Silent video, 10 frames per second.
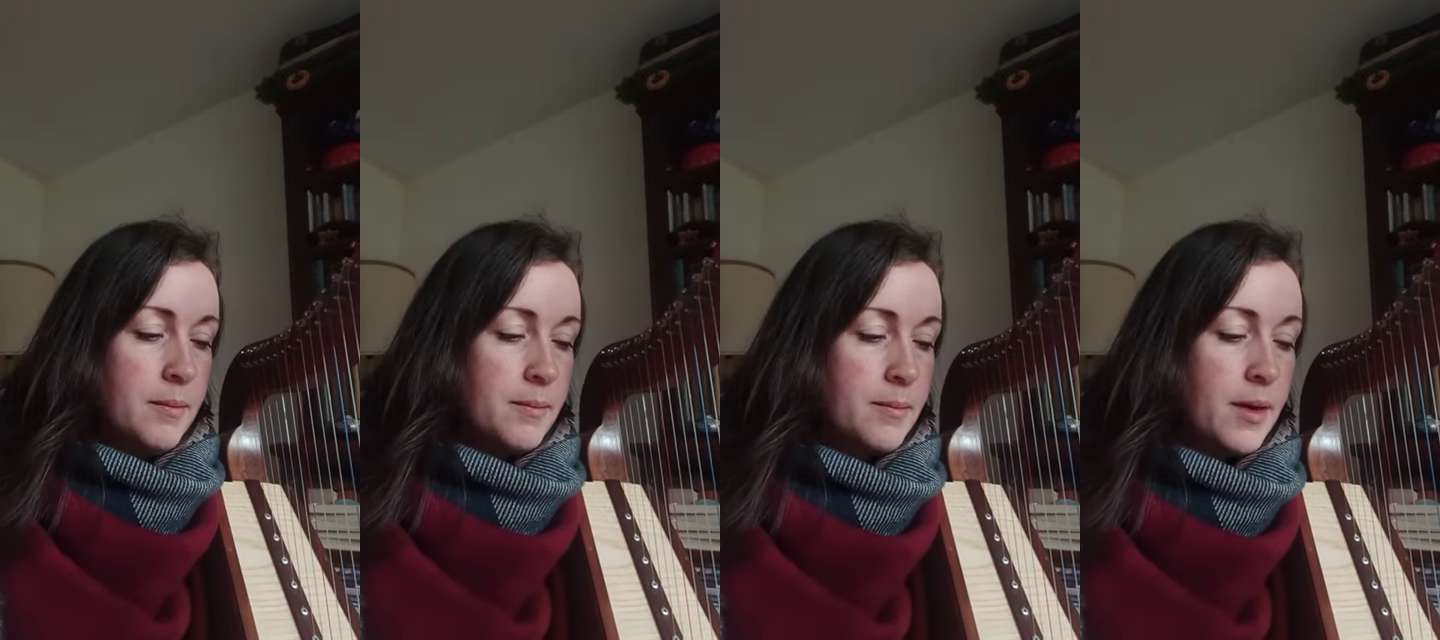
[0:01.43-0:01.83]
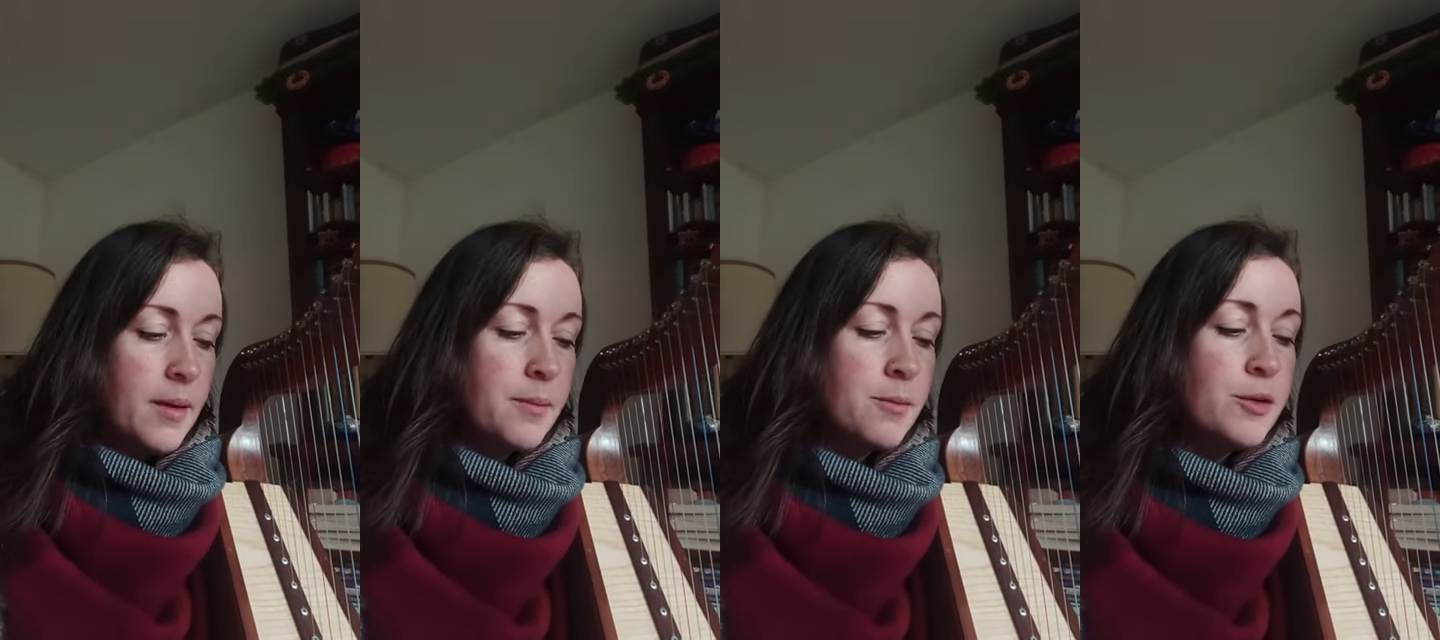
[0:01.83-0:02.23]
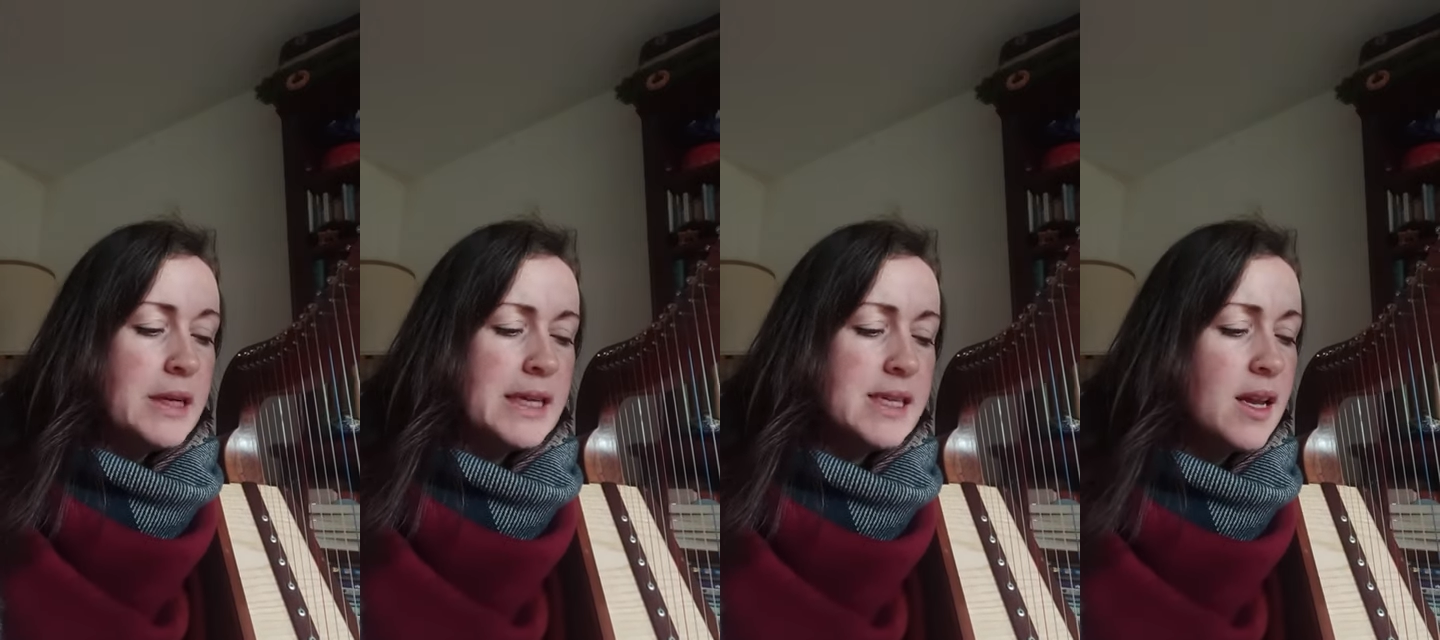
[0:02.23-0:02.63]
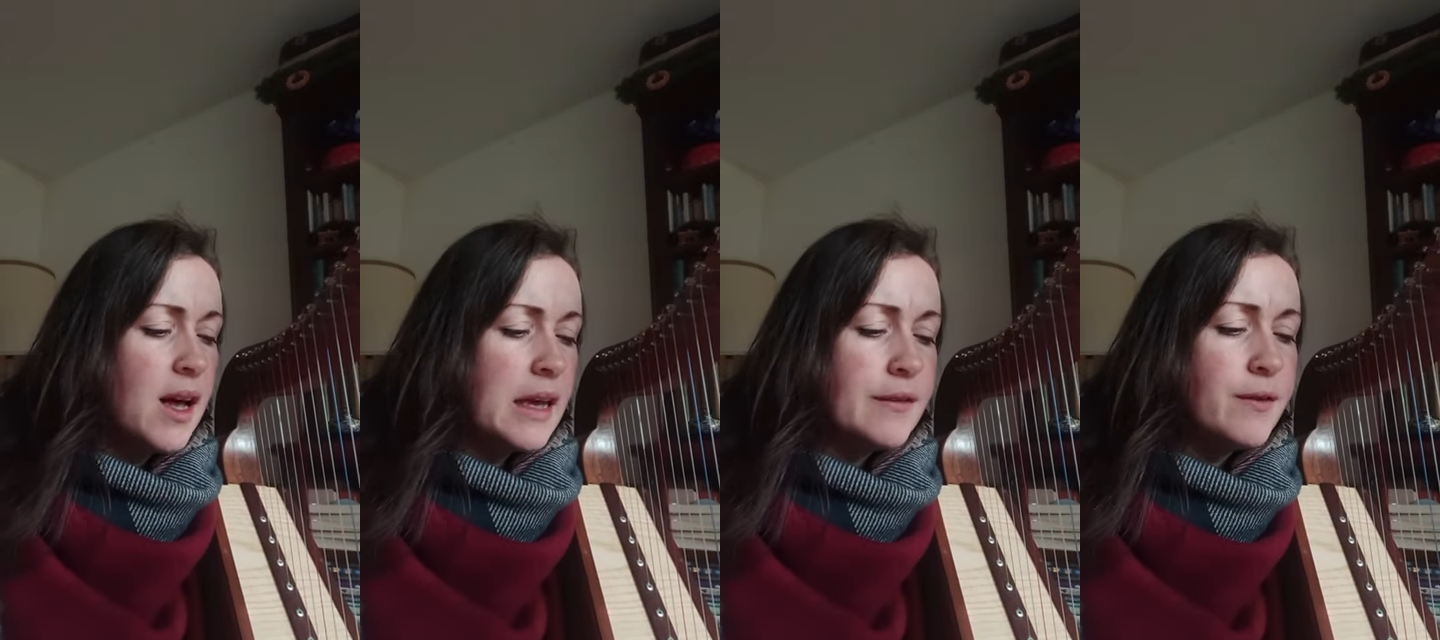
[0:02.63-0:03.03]
Memories
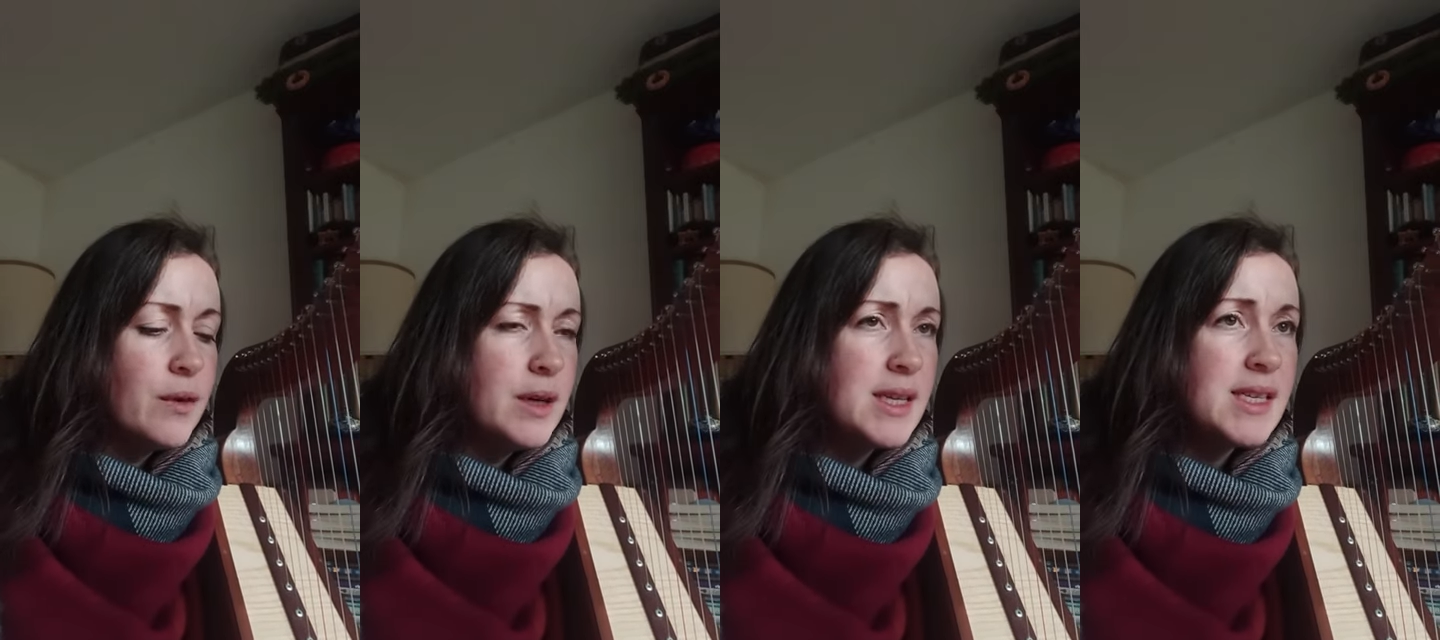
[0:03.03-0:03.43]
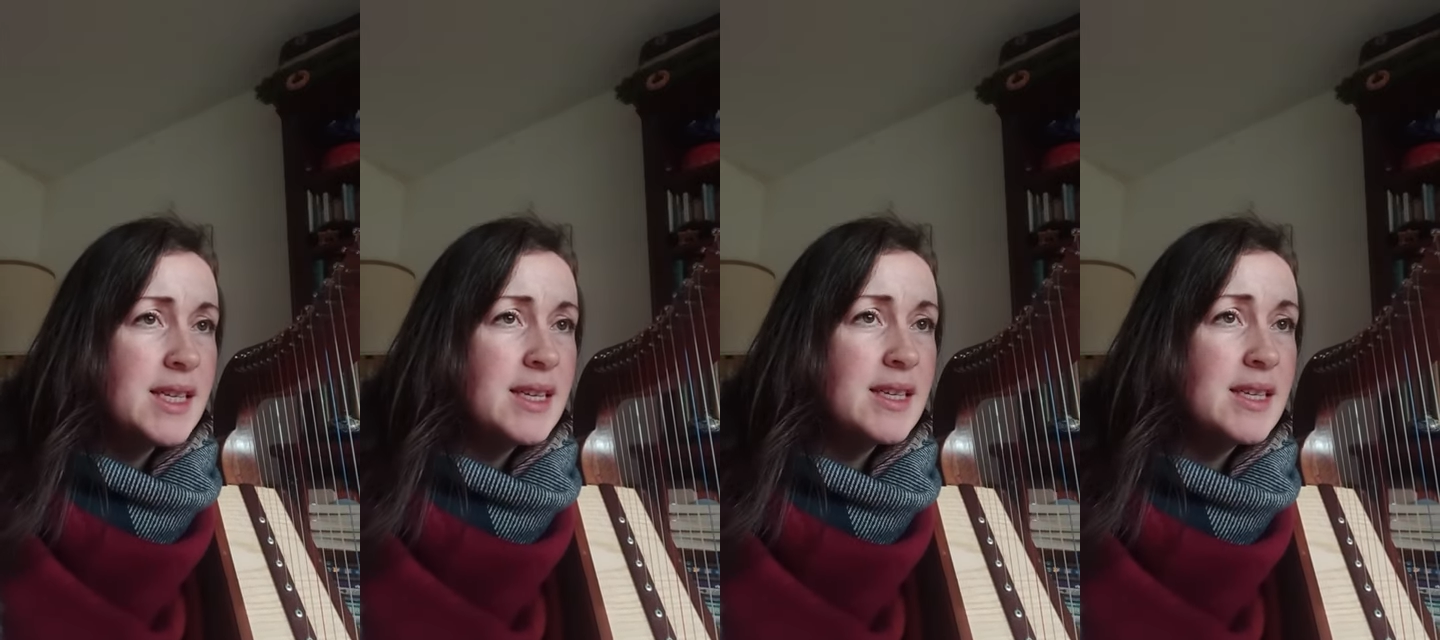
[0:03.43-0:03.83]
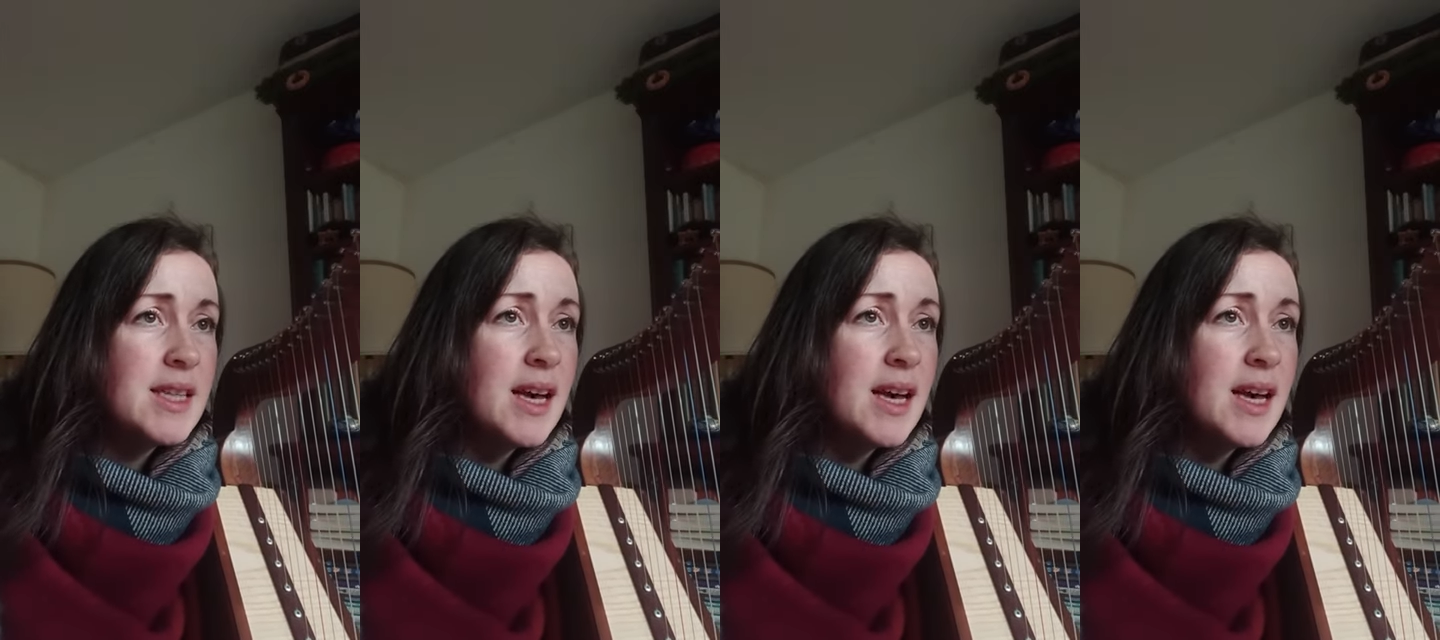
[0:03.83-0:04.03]
like voices